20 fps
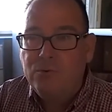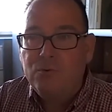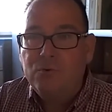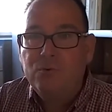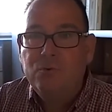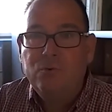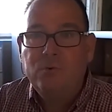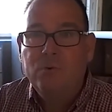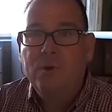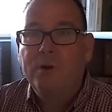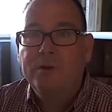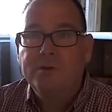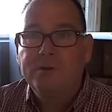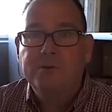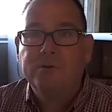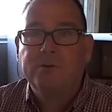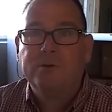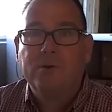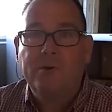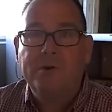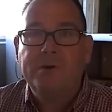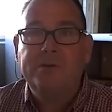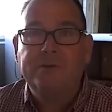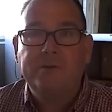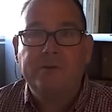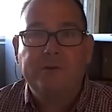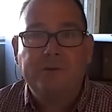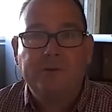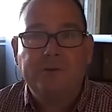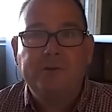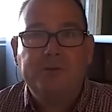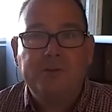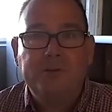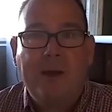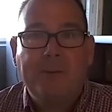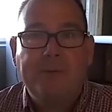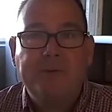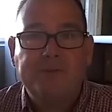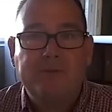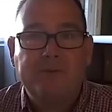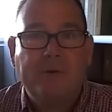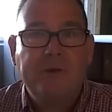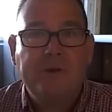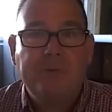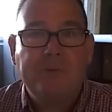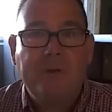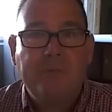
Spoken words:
your job is going